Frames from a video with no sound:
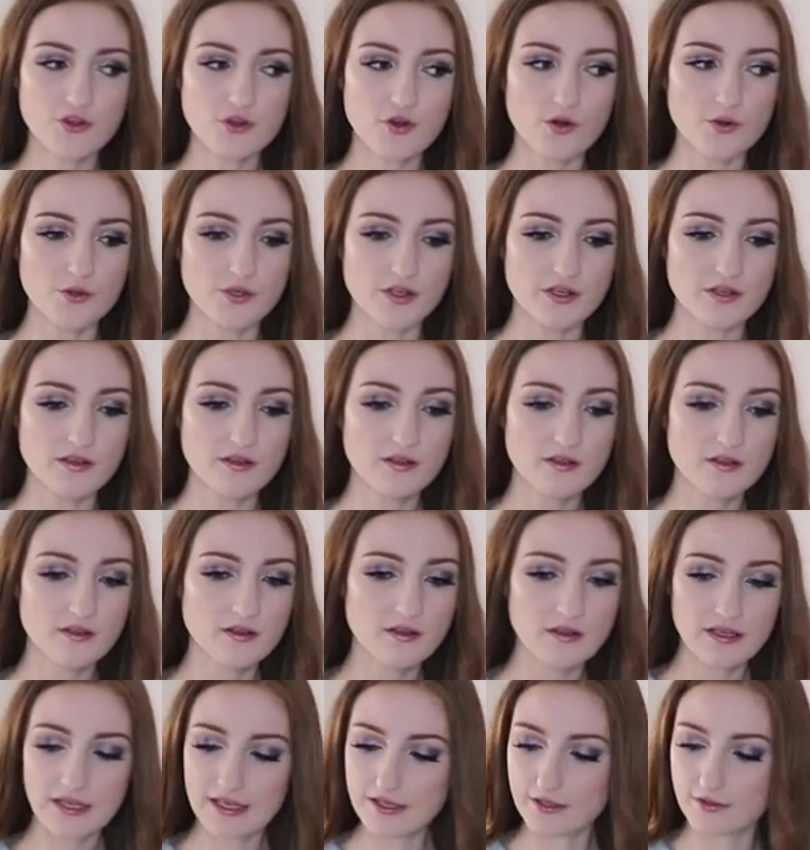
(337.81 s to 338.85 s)
the hood.
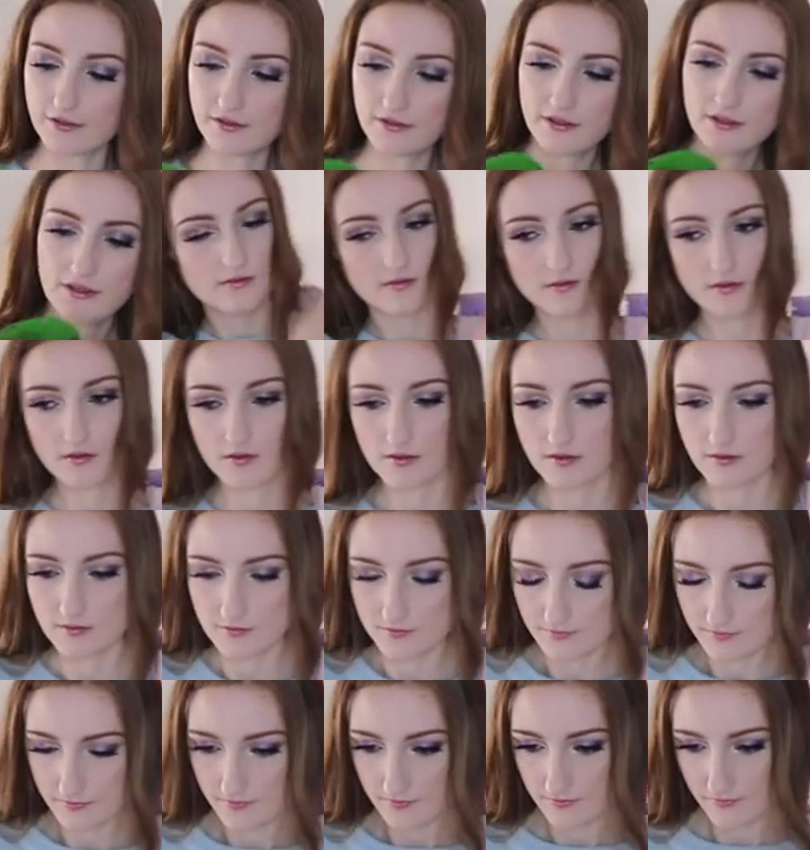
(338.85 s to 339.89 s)
Hang on.
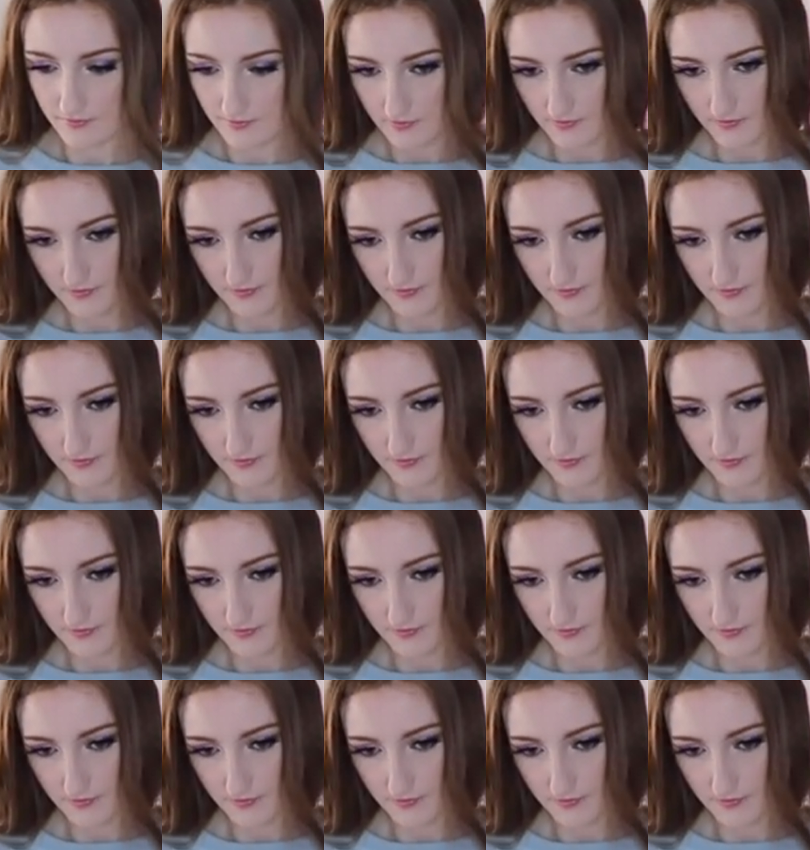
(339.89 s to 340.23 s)
Ah.